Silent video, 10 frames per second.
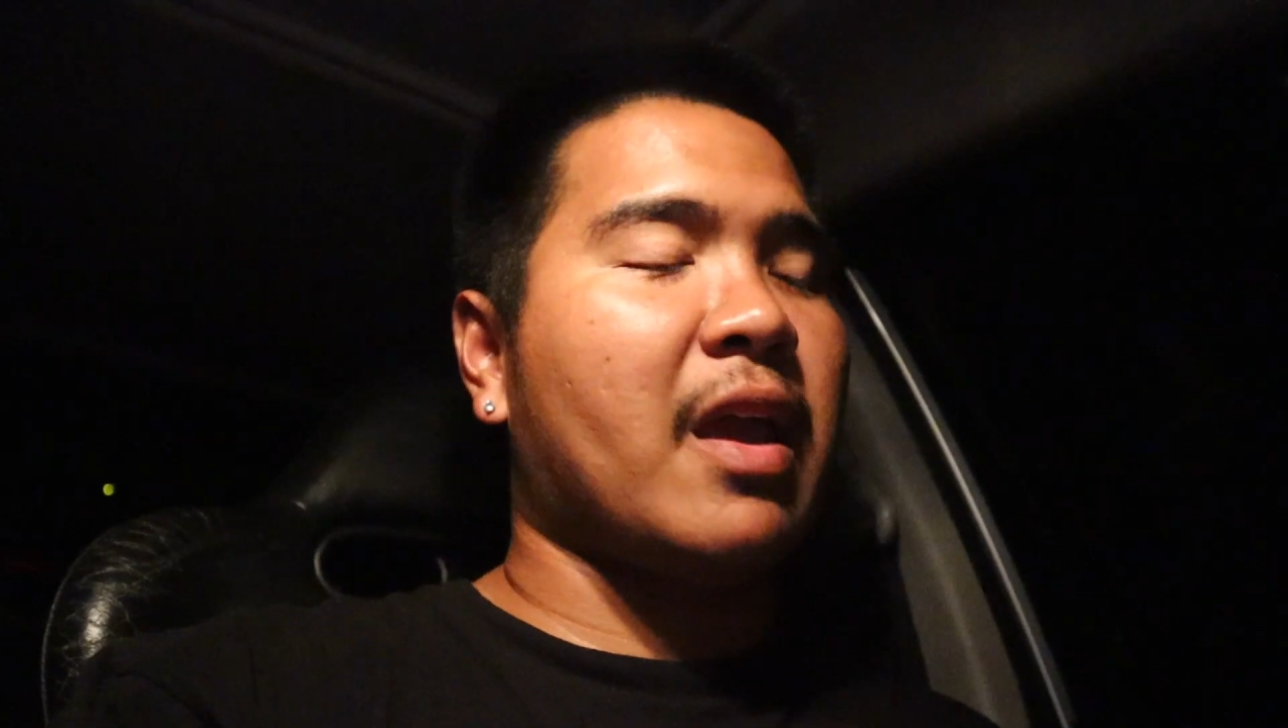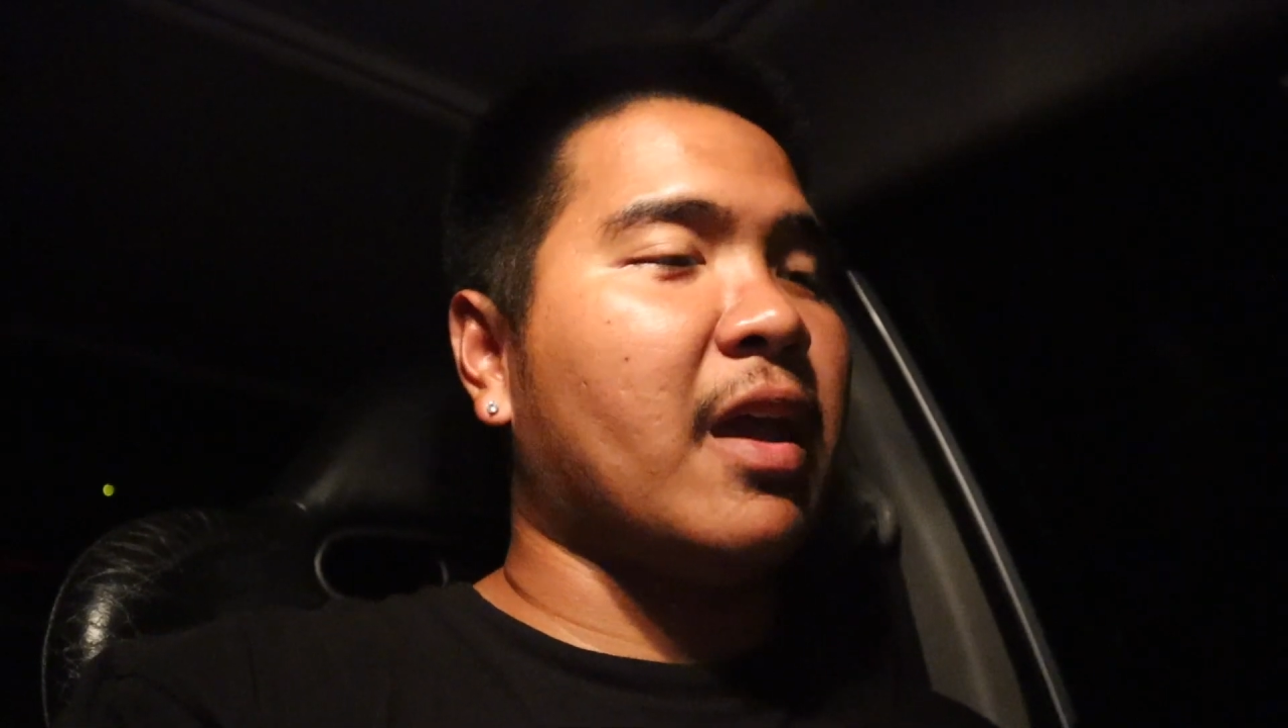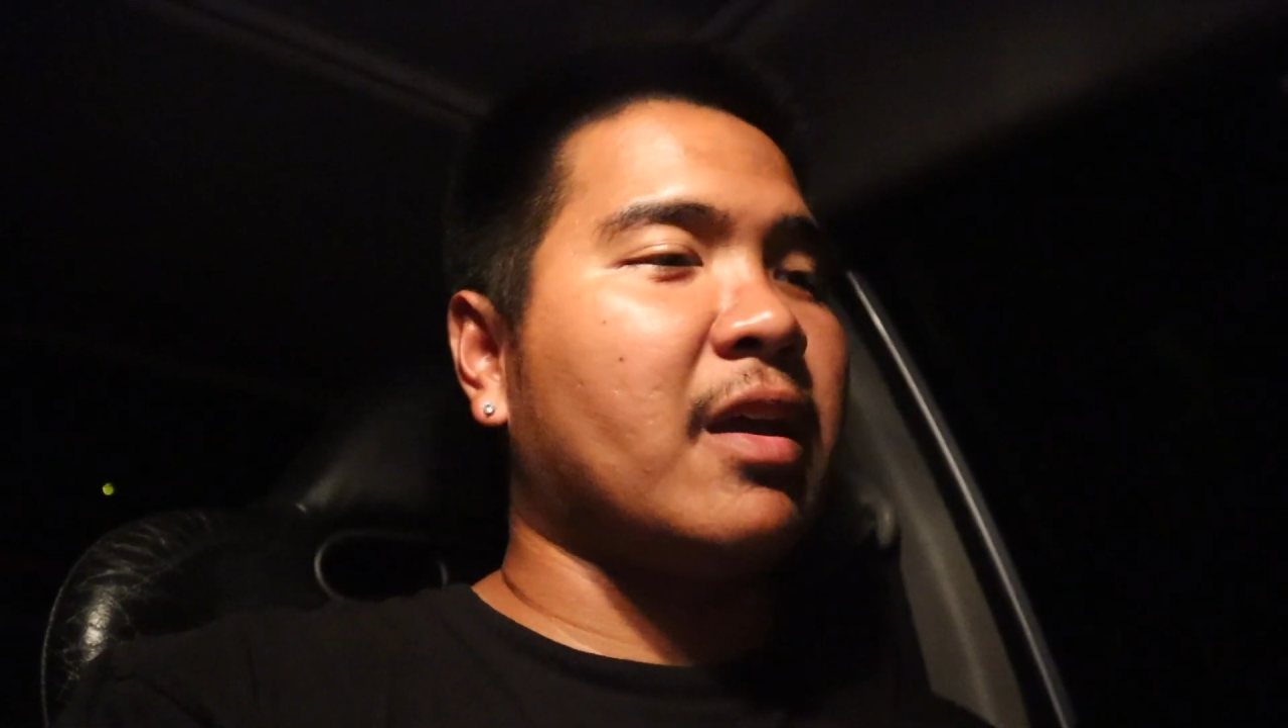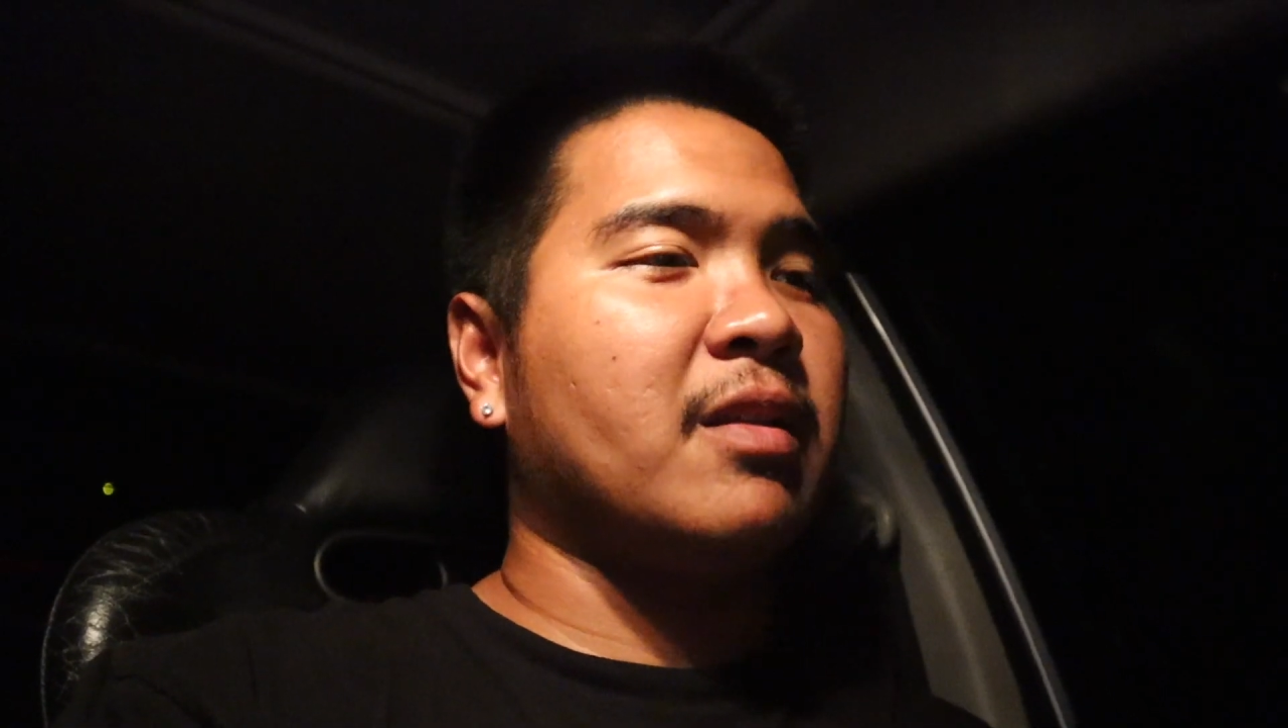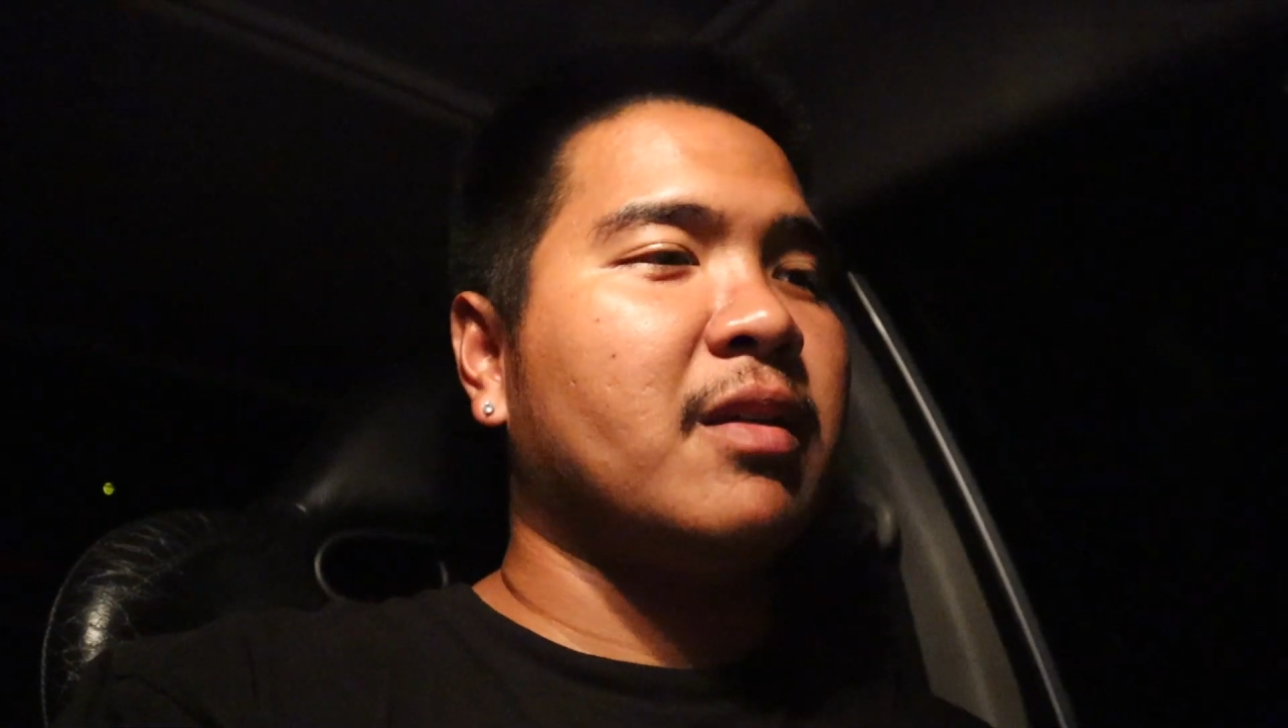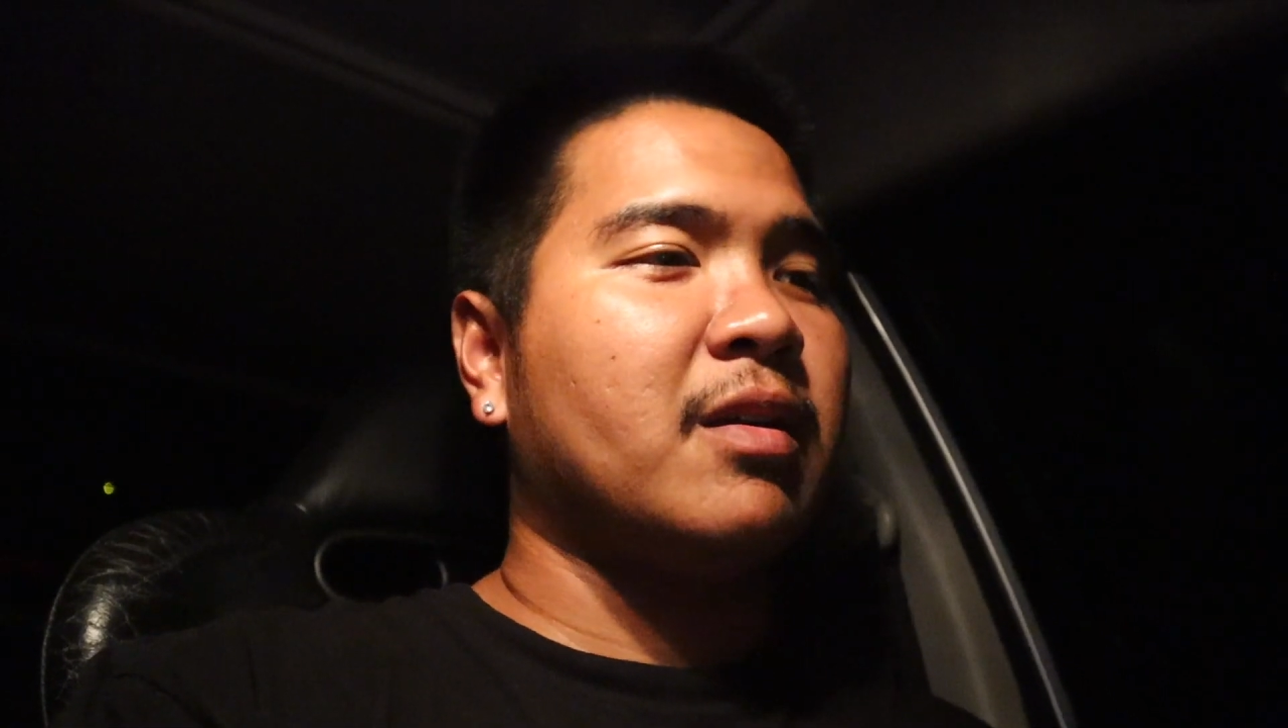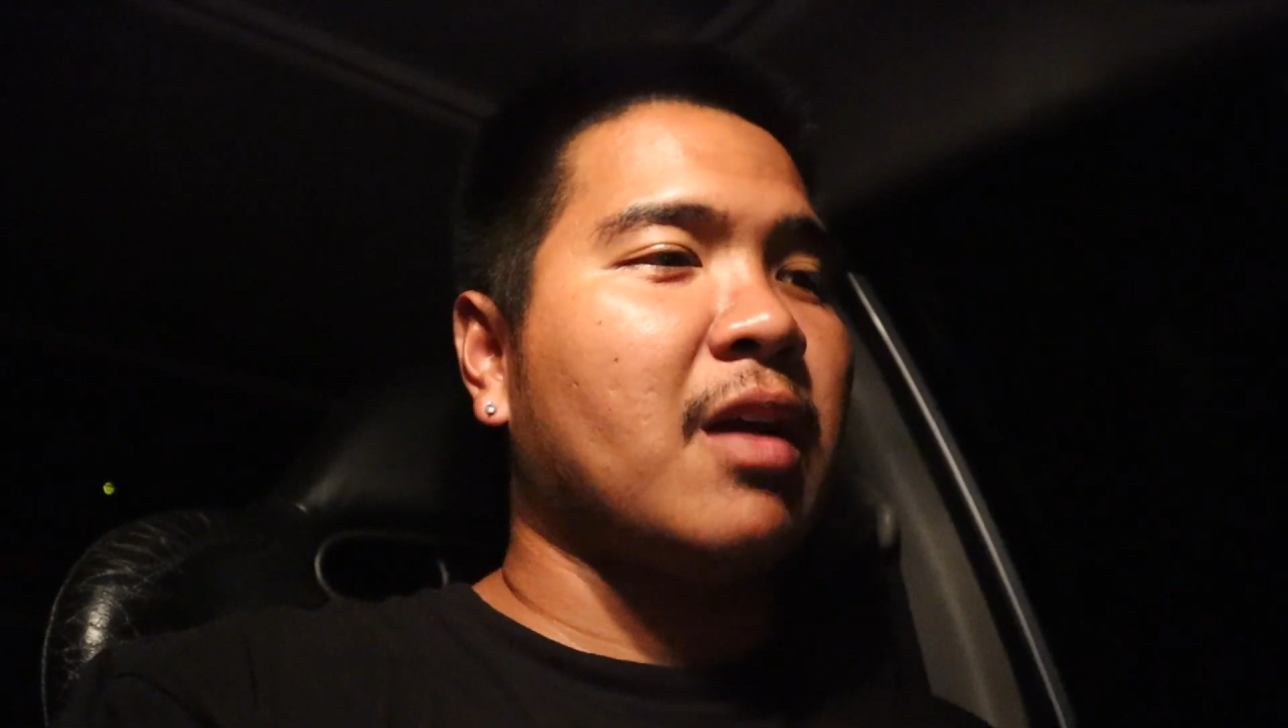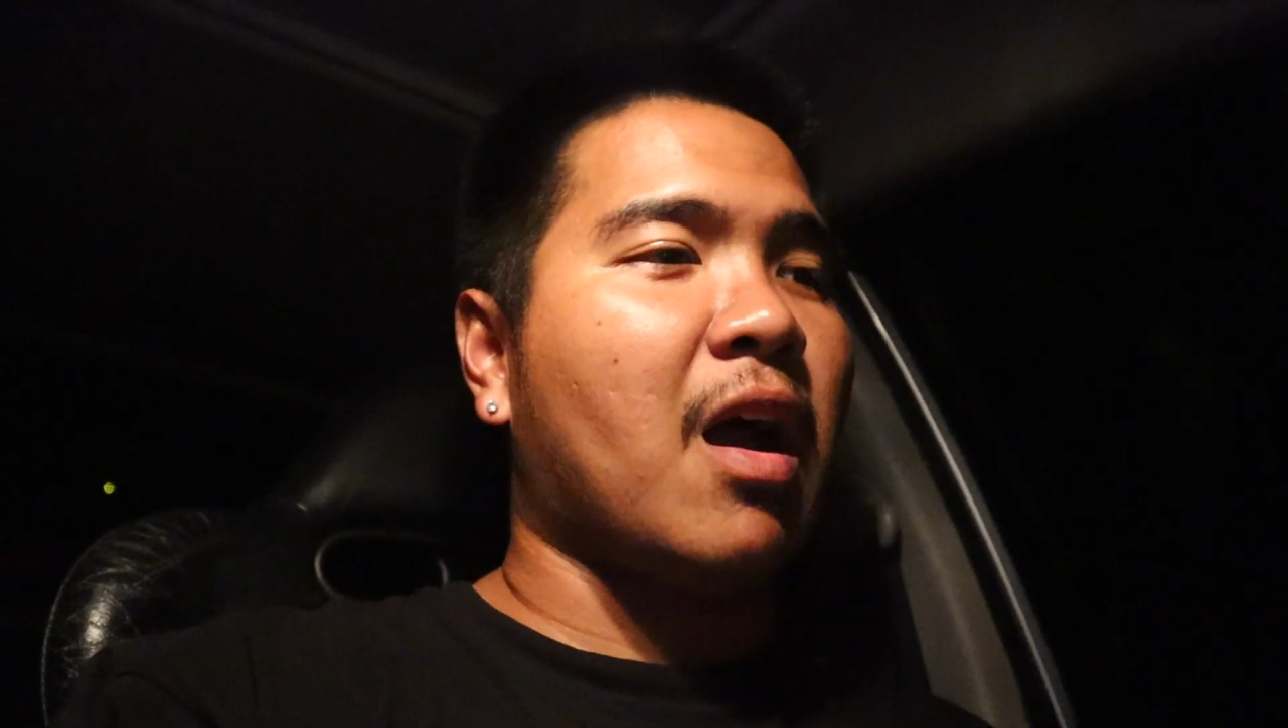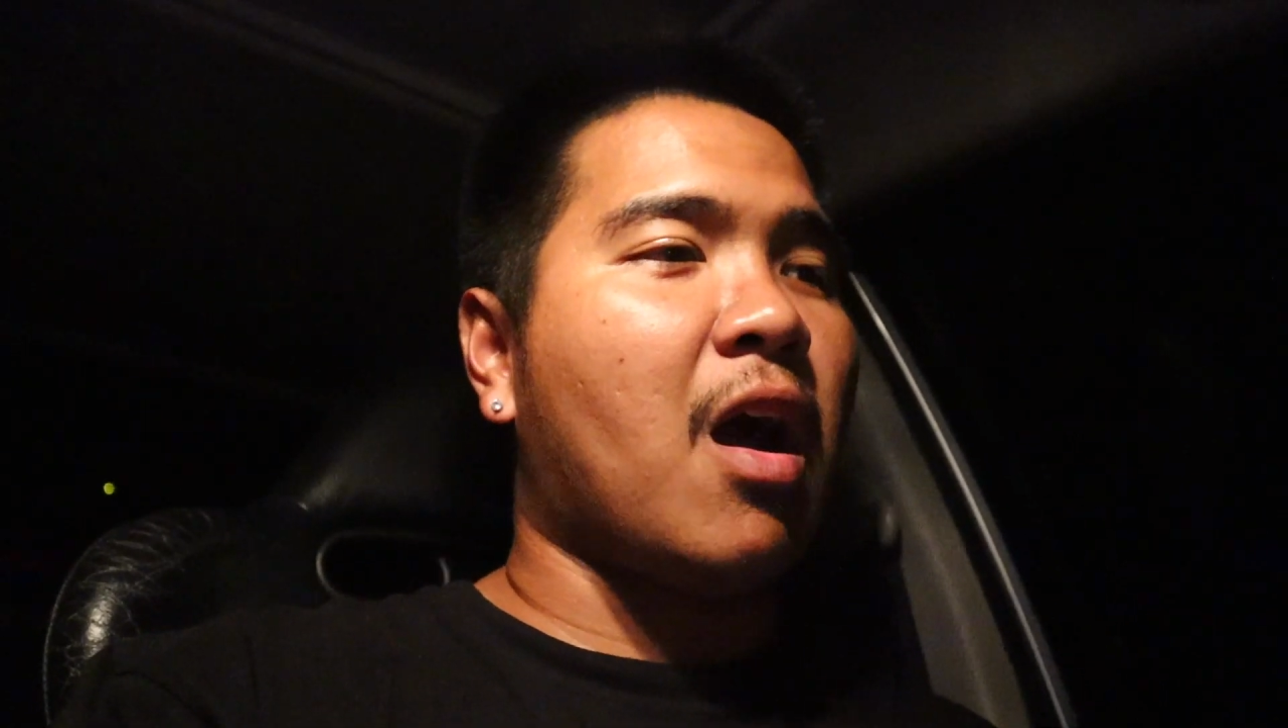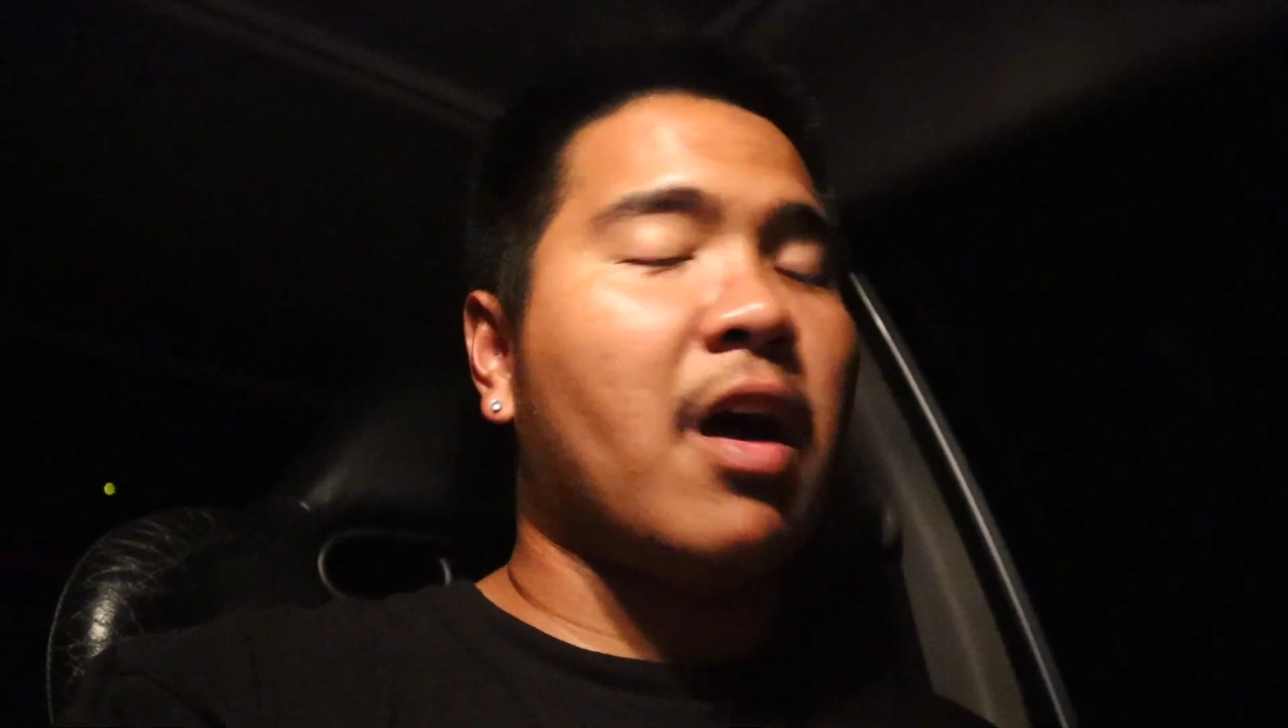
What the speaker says: And